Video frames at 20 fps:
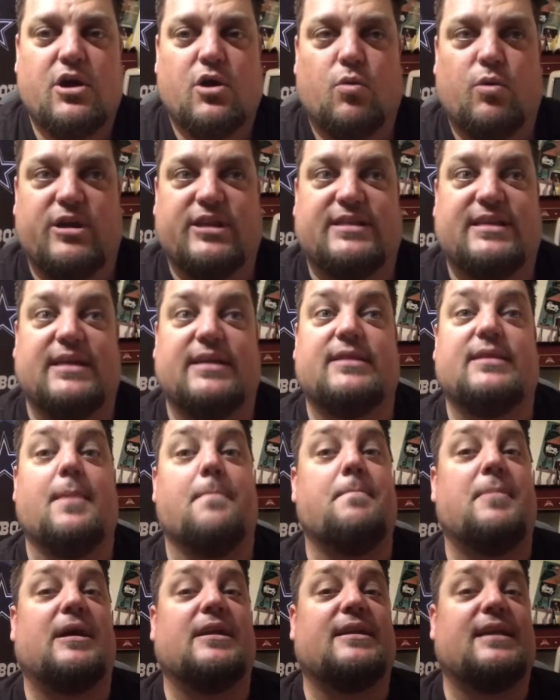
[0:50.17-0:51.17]
we did the
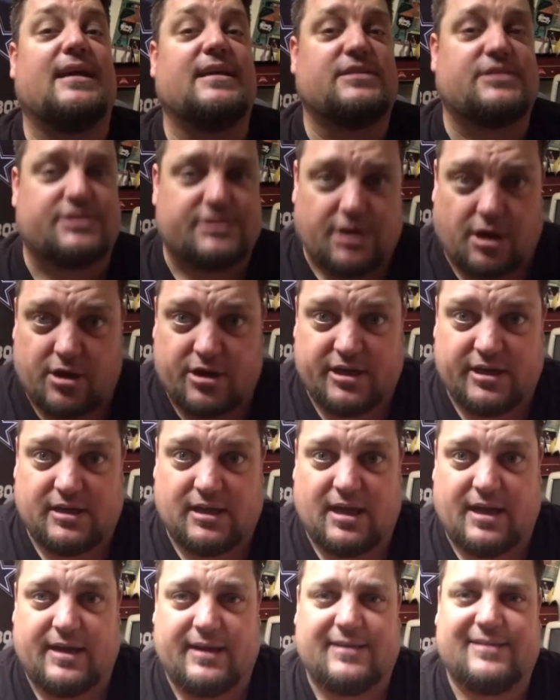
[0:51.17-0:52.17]
Monday starting
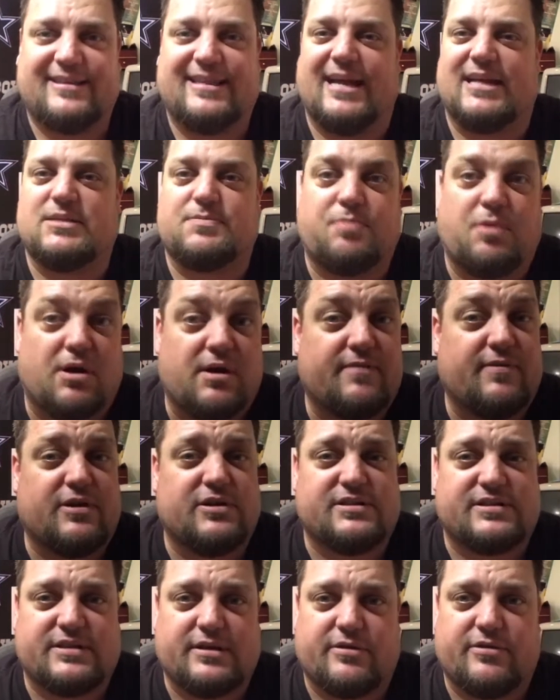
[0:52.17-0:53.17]
line. That's part of our
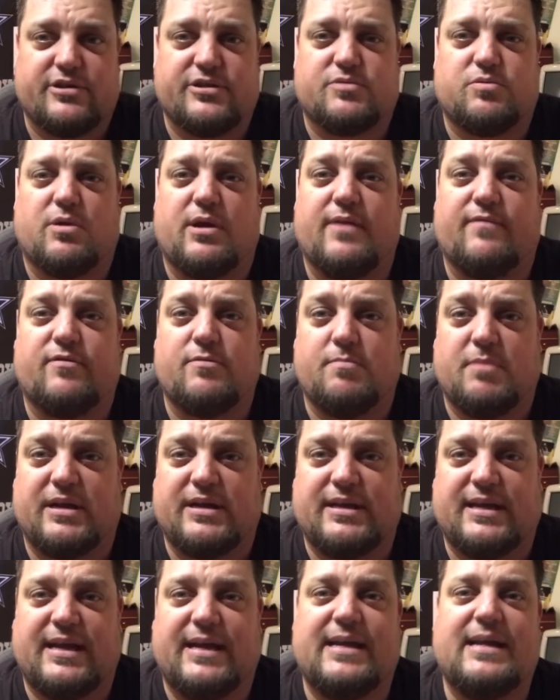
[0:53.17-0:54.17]
series where every
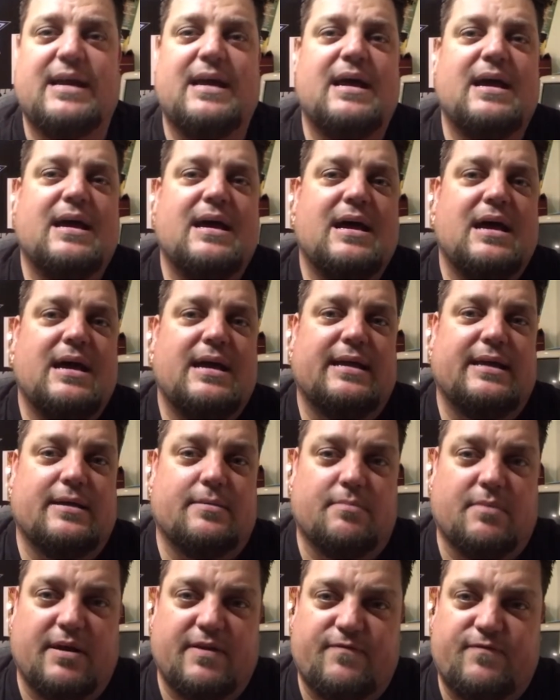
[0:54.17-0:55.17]
Monday
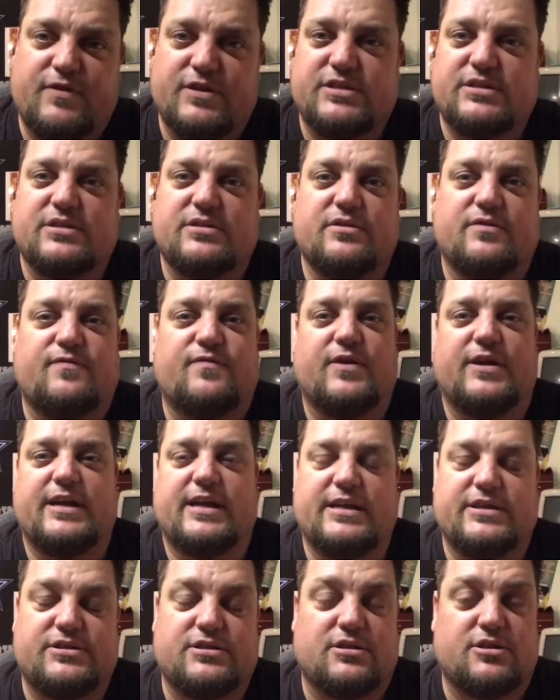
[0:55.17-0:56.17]
in my physical,
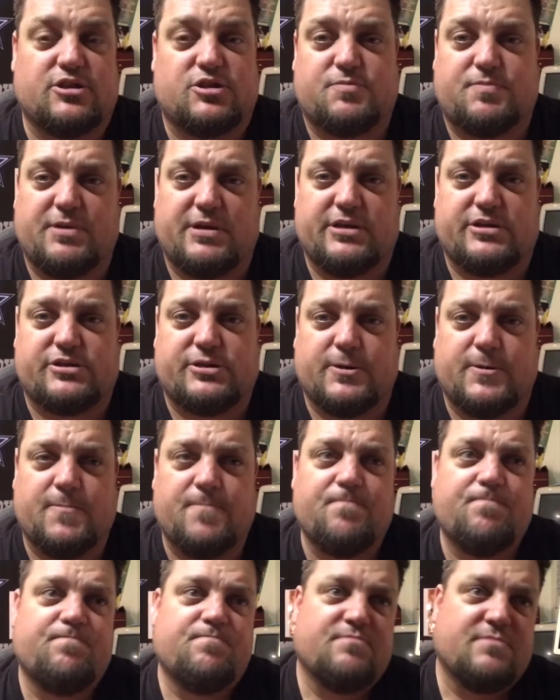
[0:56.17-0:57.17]
financial, and
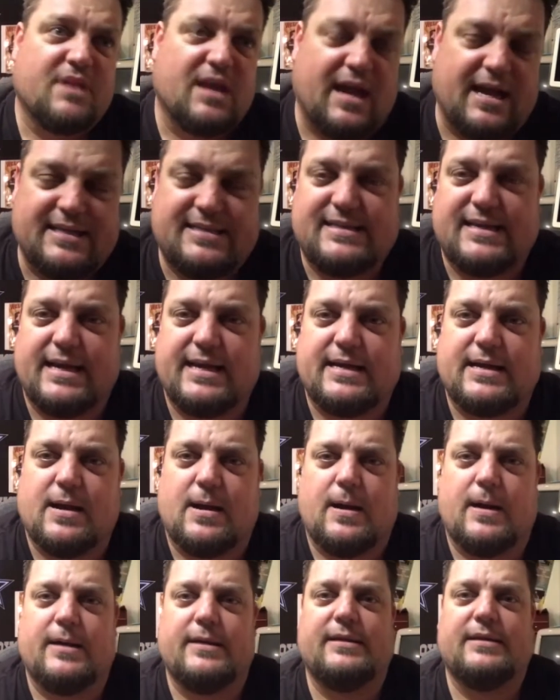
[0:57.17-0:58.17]
spiritual, I take
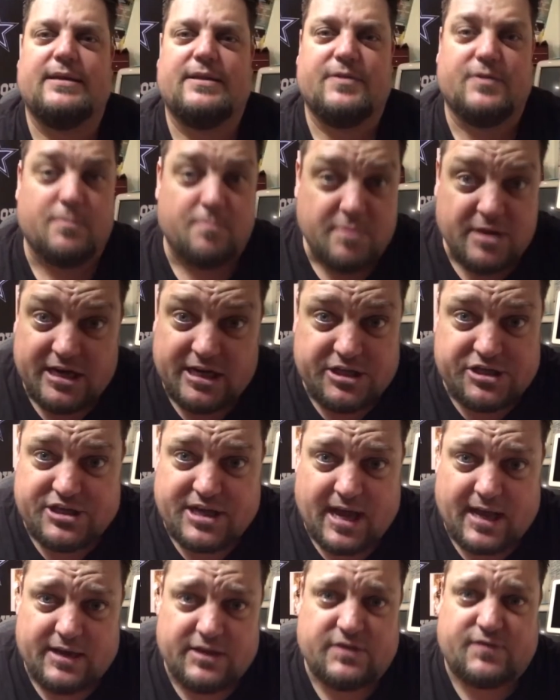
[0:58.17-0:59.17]
on the mini
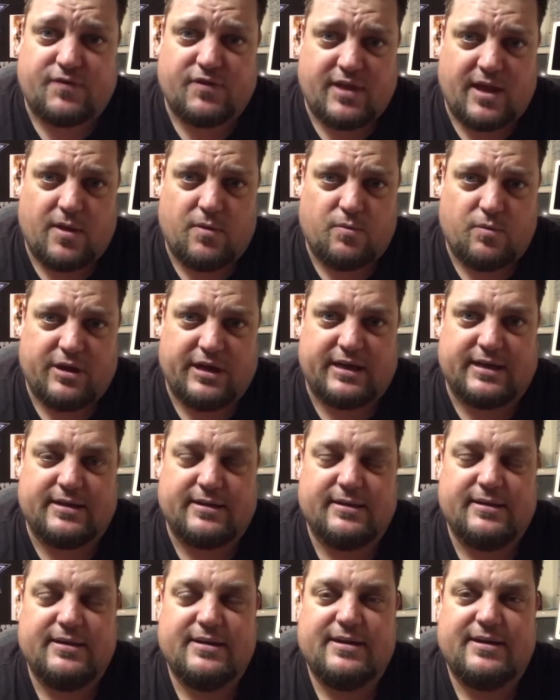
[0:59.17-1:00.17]
challenge for that week.
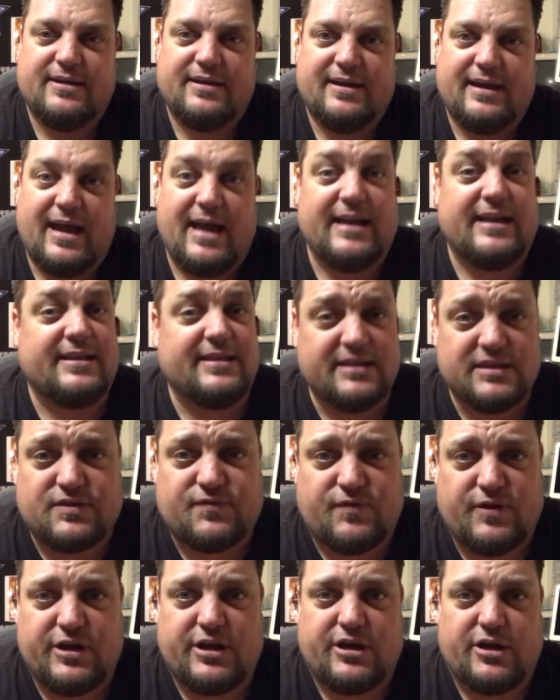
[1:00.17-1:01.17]
And in this
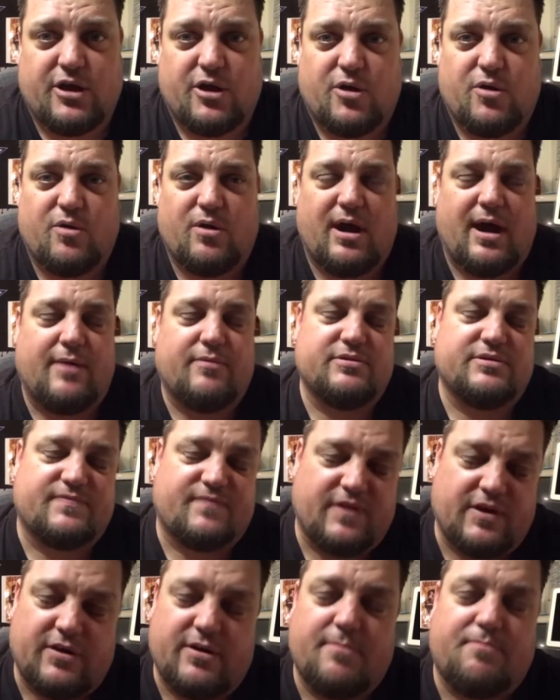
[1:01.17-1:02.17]
video, it was
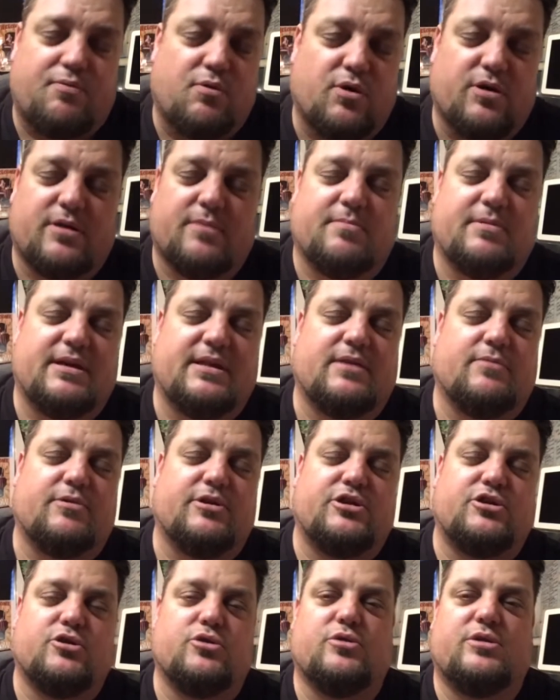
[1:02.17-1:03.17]
very important to me that we
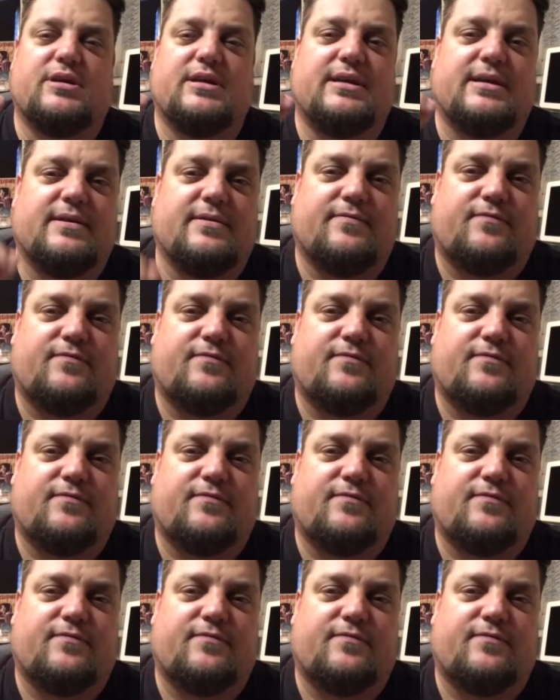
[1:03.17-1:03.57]
do the